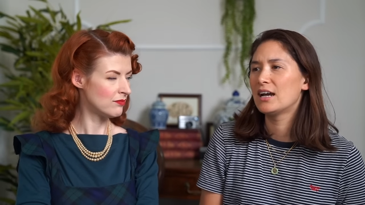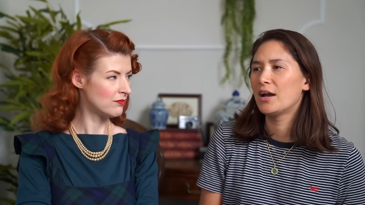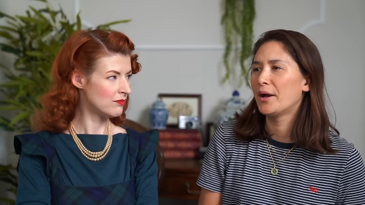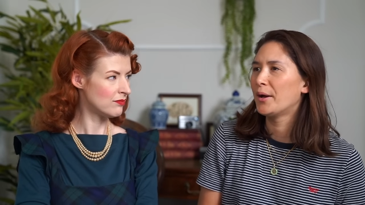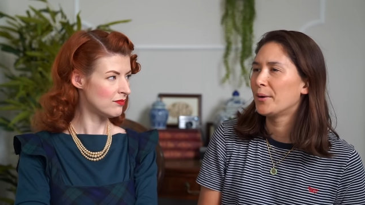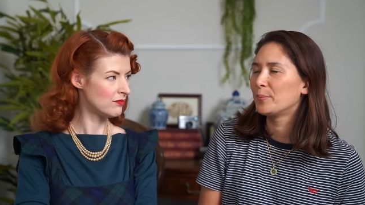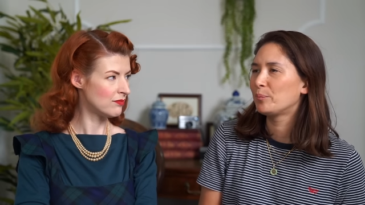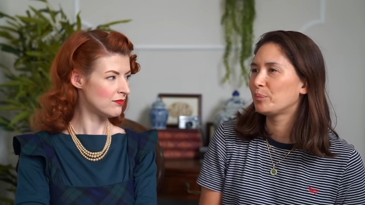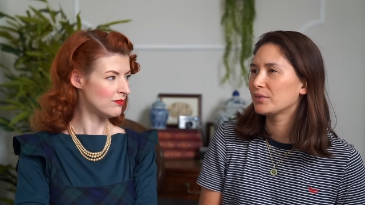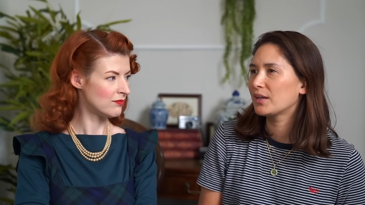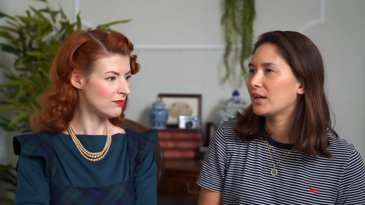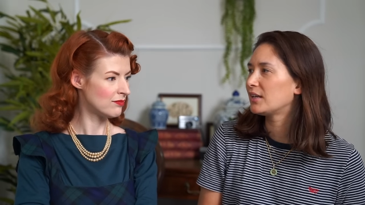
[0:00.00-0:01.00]

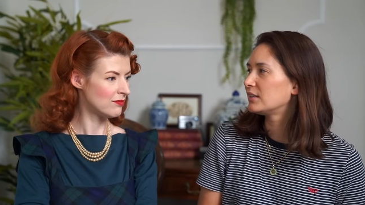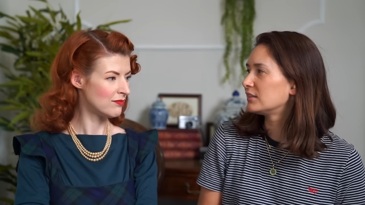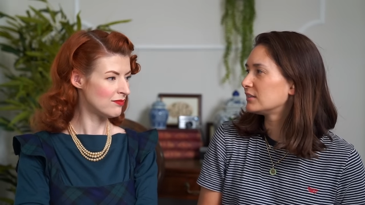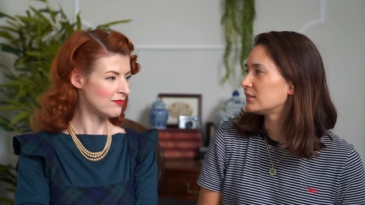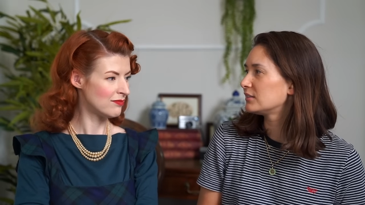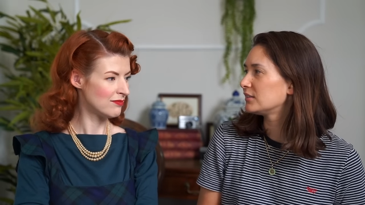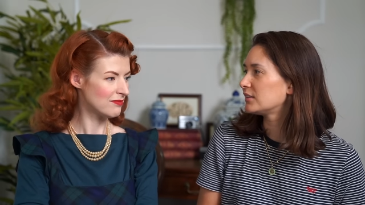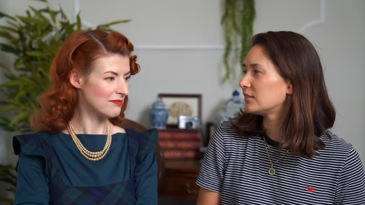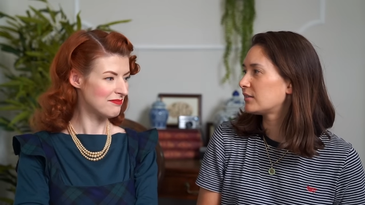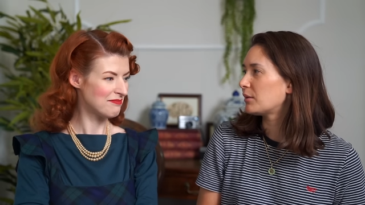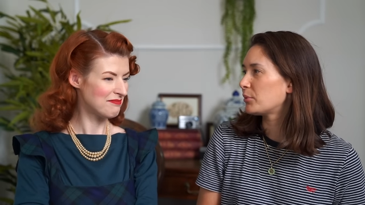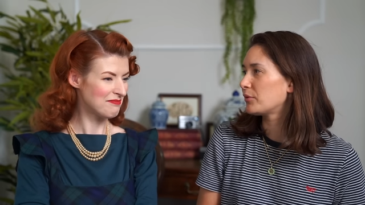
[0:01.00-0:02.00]
Speaker 1: Um, and you
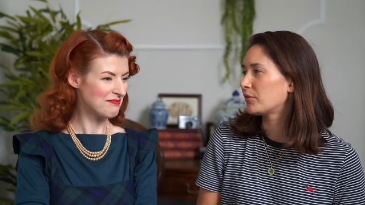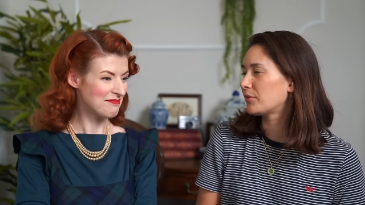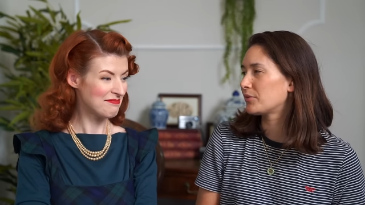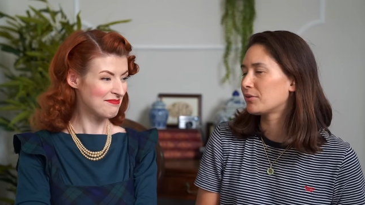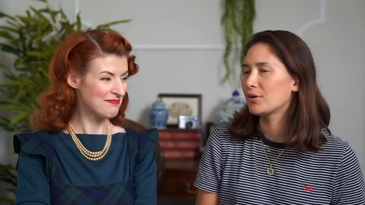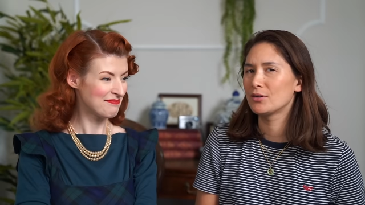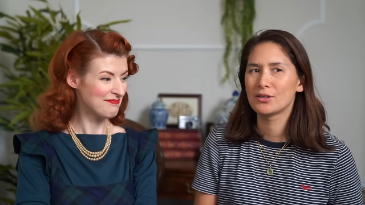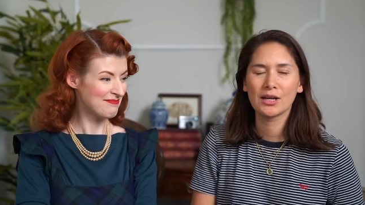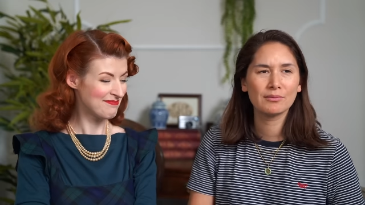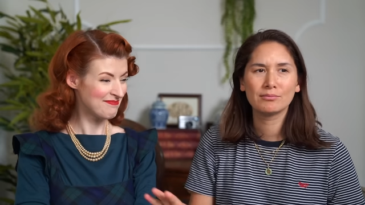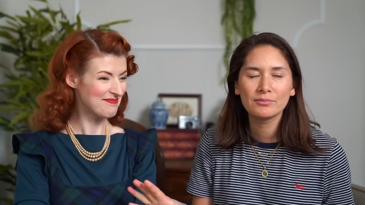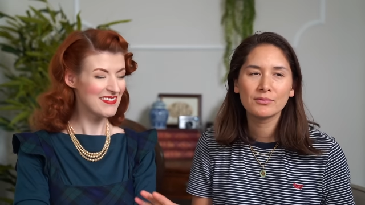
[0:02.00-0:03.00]
know they both have their own
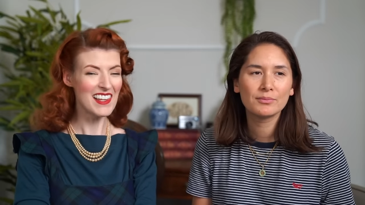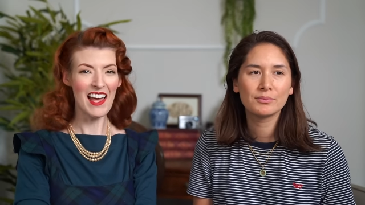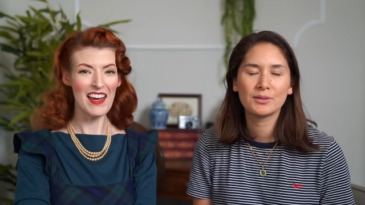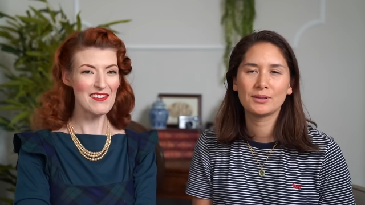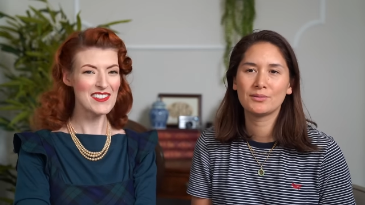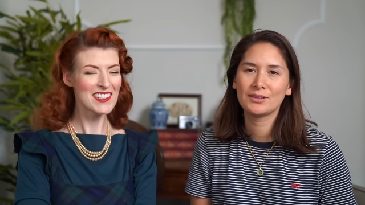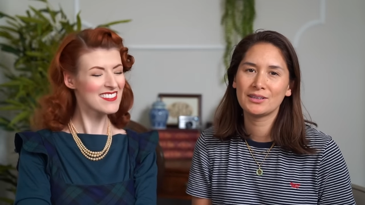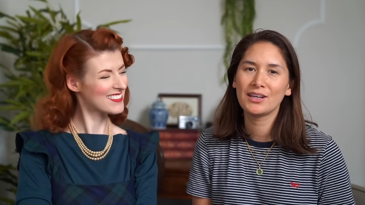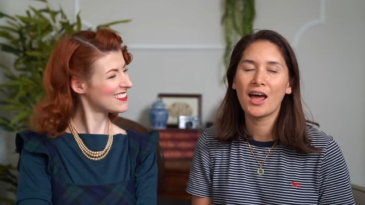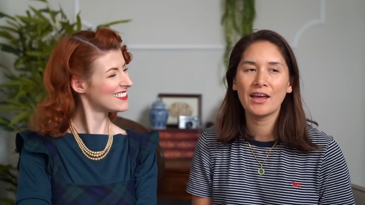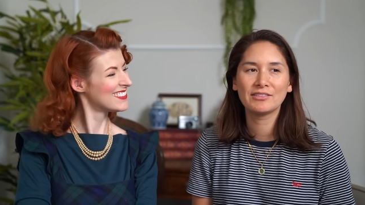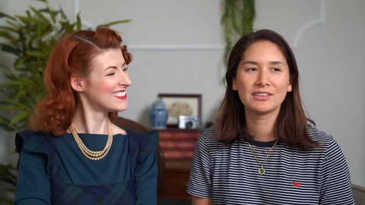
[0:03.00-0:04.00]
like lives
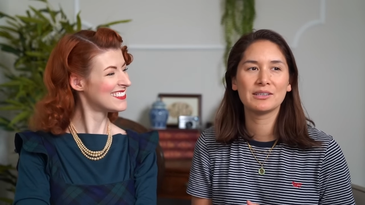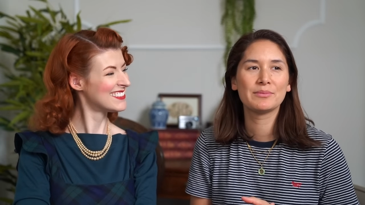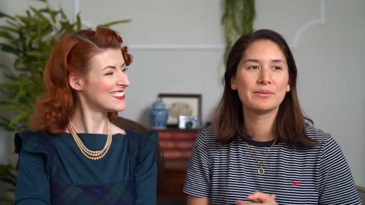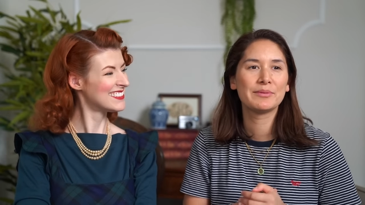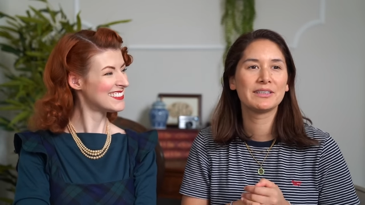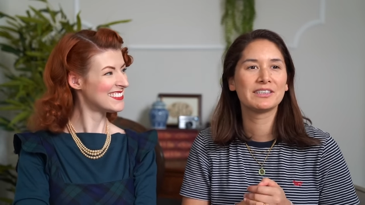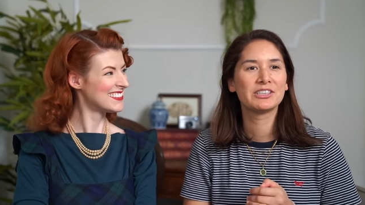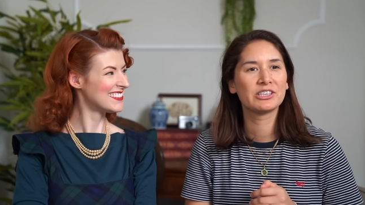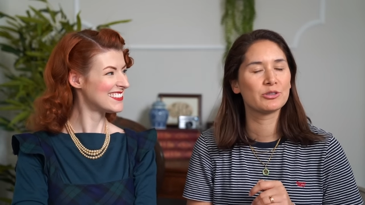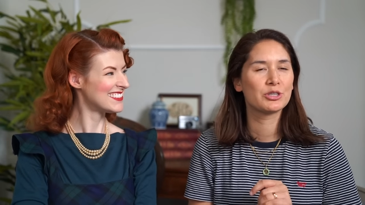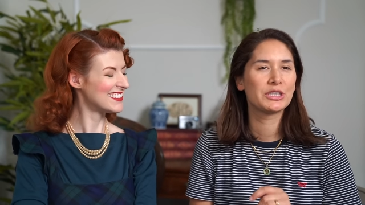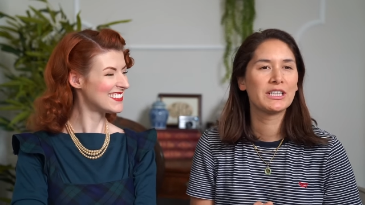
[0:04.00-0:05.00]
lives and commitments and
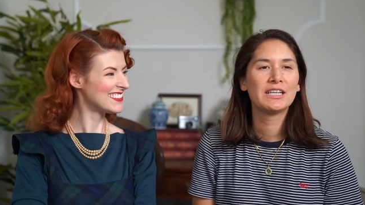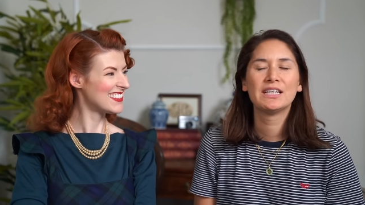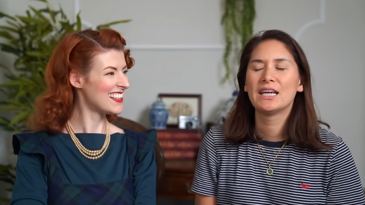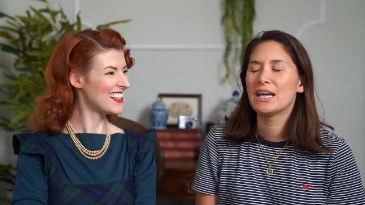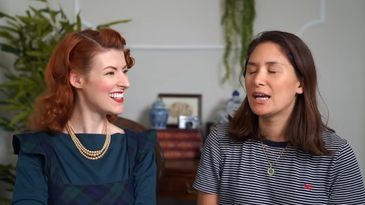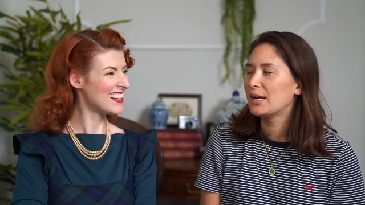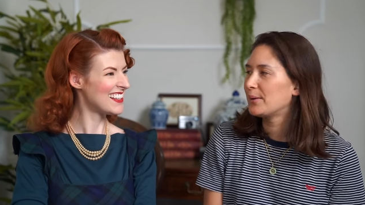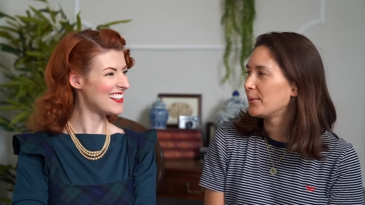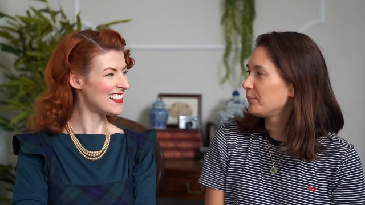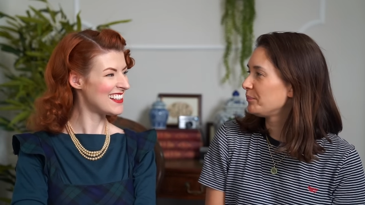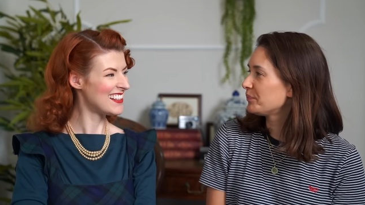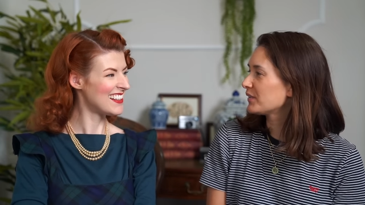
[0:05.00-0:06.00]
children
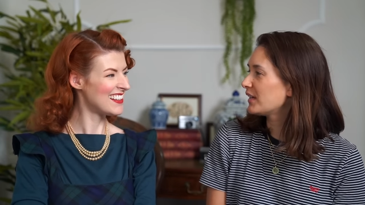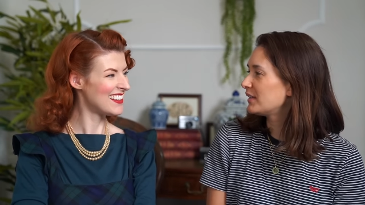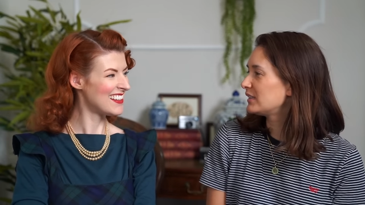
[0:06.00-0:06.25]
um,